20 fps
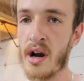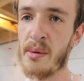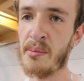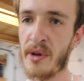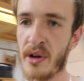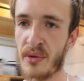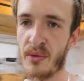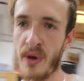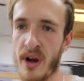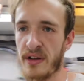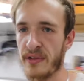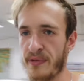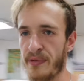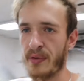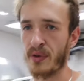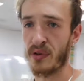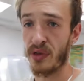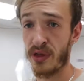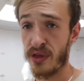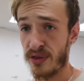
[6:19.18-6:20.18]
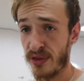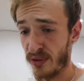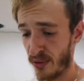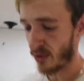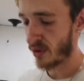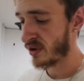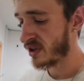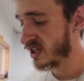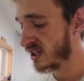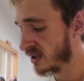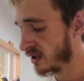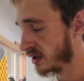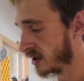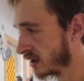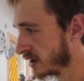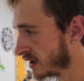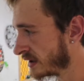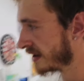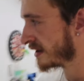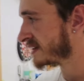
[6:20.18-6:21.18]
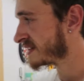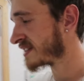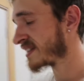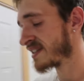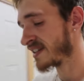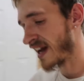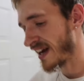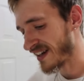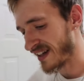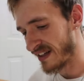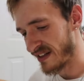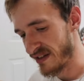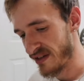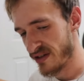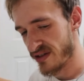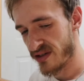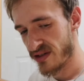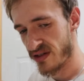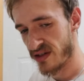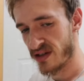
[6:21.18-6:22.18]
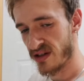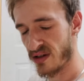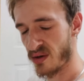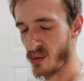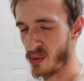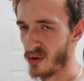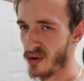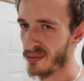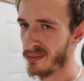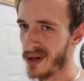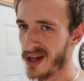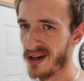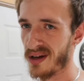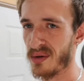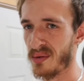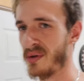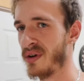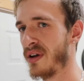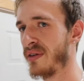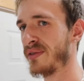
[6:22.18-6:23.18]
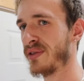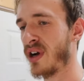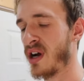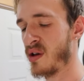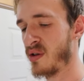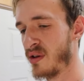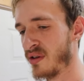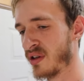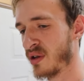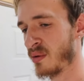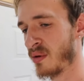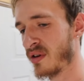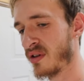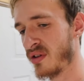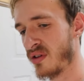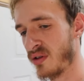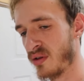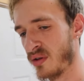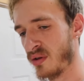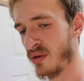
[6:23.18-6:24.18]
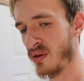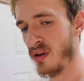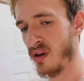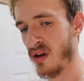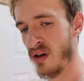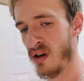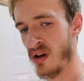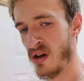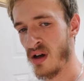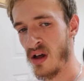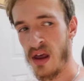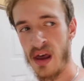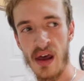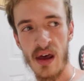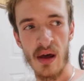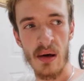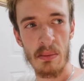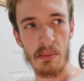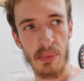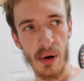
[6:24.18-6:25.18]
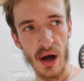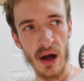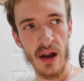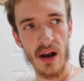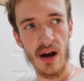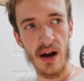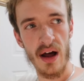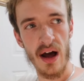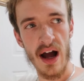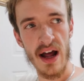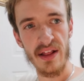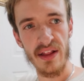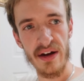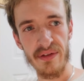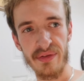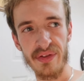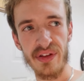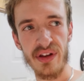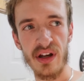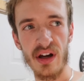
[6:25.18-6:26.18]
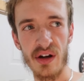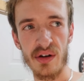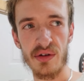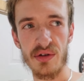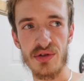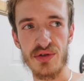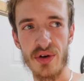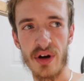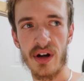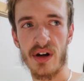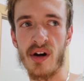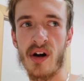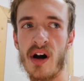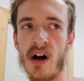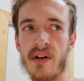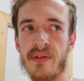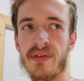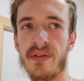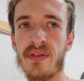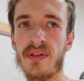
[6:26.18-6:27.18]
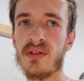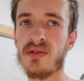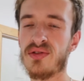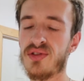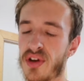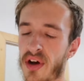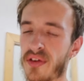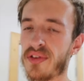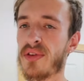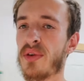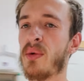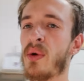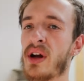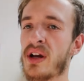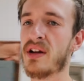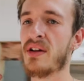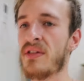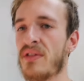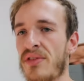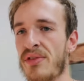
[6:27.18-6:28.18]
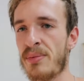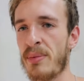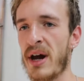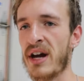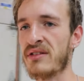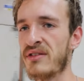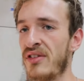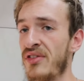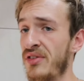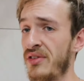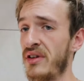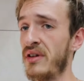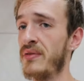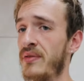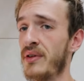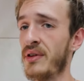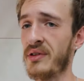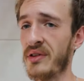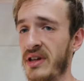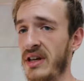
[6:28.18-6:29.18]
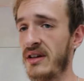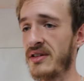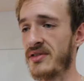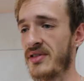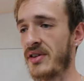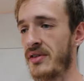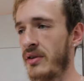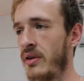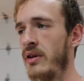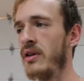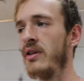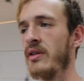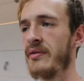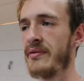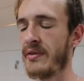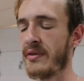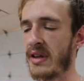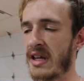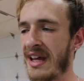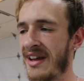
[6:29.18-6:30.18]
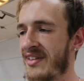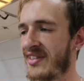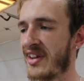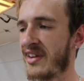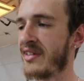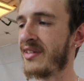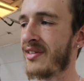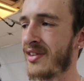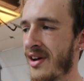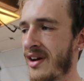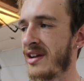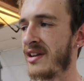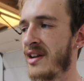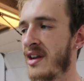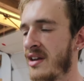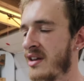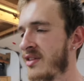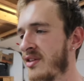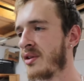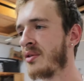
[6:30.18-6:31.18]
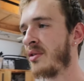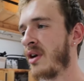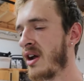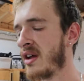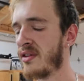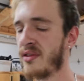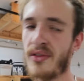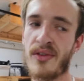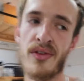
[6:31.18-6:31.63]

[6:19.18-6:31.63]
I'm gonna run it for 30 seconds or a minute, whatever, how long you wanna do. But I left the under tray off just so I could inspect to see if it leaks at all, in case I didn't tighten anything right,